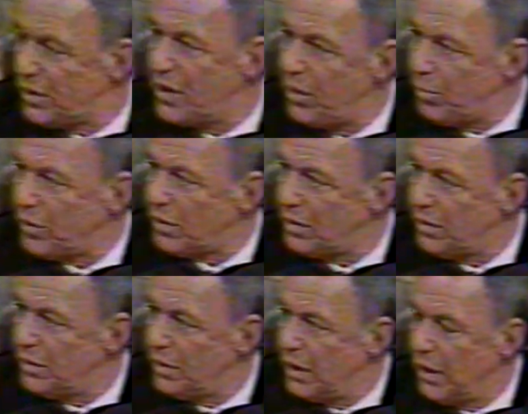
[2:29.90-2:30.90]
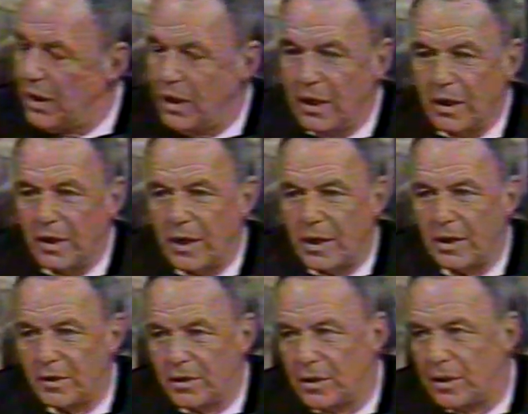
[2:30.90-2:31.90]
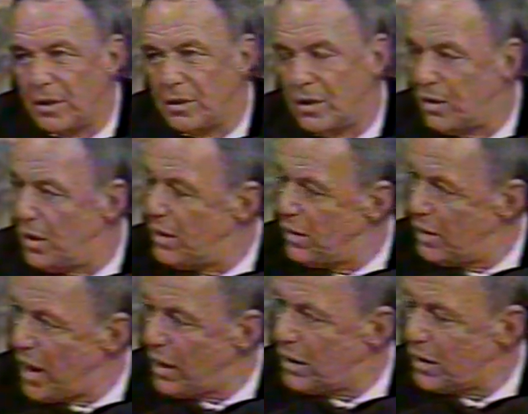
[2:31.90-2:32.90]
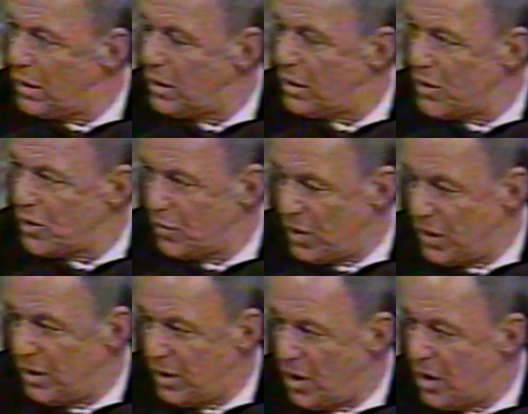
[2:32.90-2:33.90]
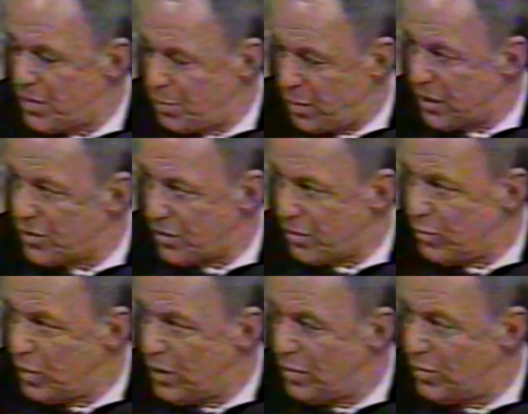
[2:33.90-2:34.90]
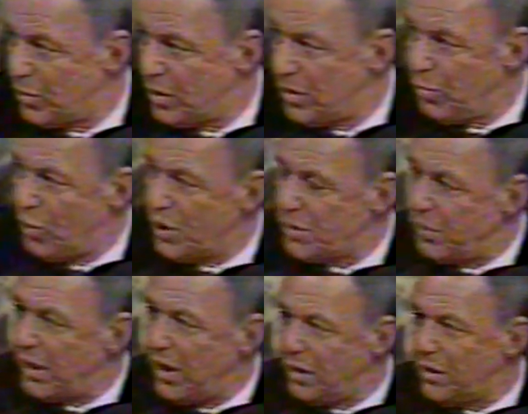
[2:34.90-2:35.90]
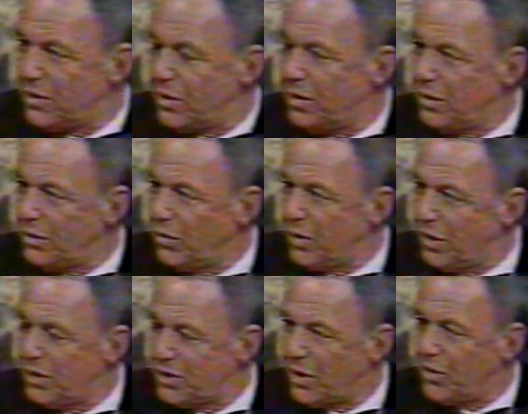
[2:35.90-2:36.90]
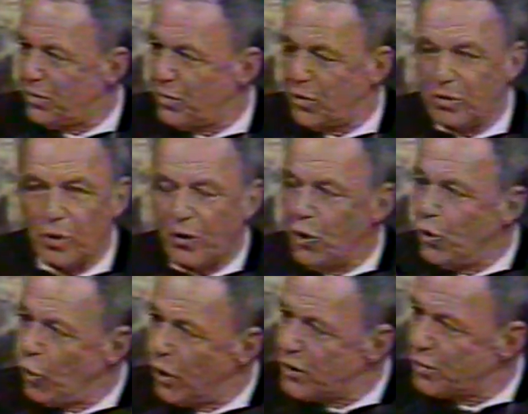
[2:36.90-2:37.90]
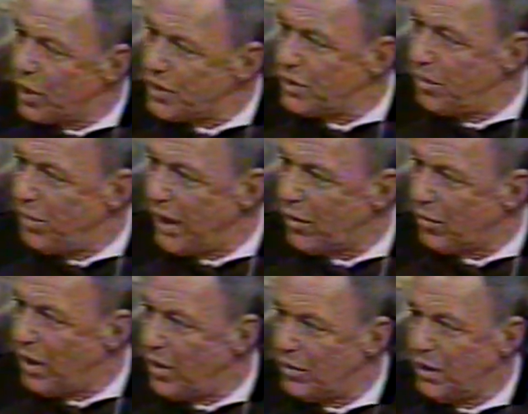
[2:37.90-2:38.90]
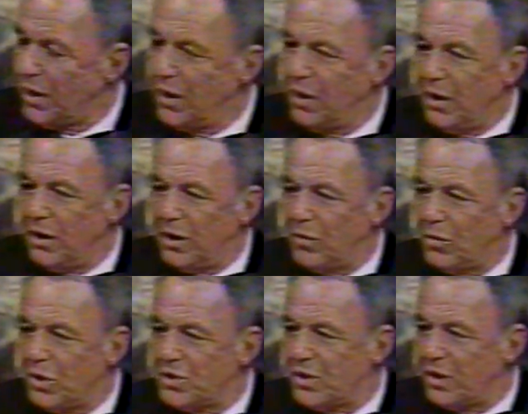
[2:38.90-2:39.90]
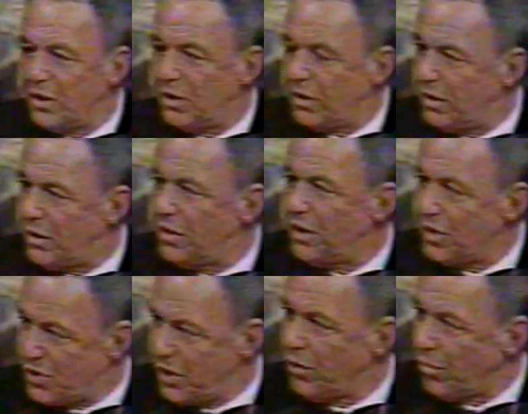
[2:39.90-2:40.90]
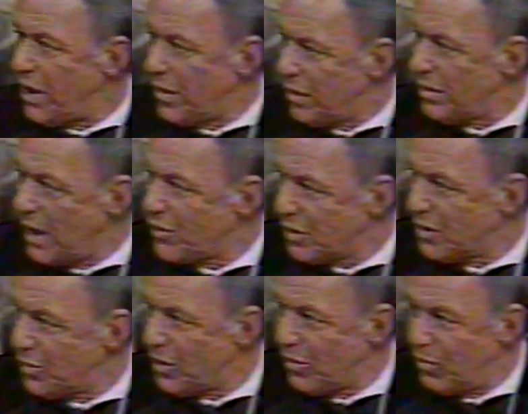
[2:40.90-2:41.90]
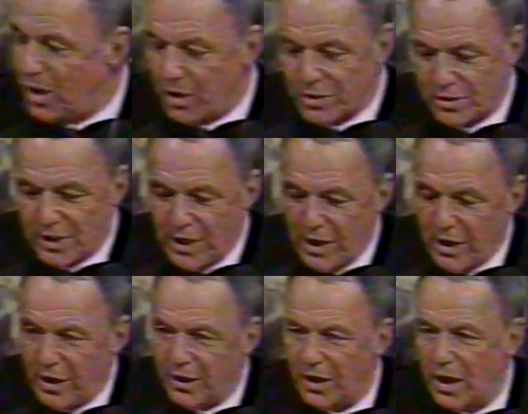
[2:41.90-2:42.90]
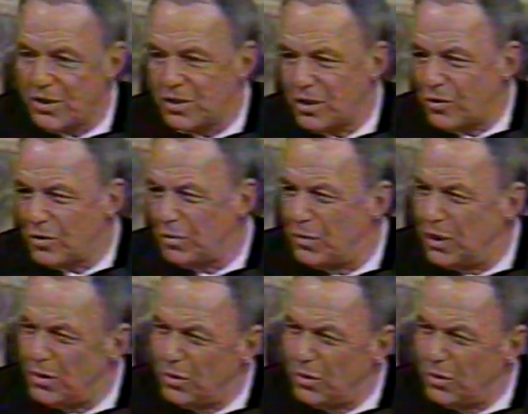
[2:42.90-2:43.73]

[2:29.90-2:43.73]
temple. And consequently, in our picture, when the boys began looking at each other, wondering what the noise was in the background, it was the incinerator, actually, is what it was. And I said to him,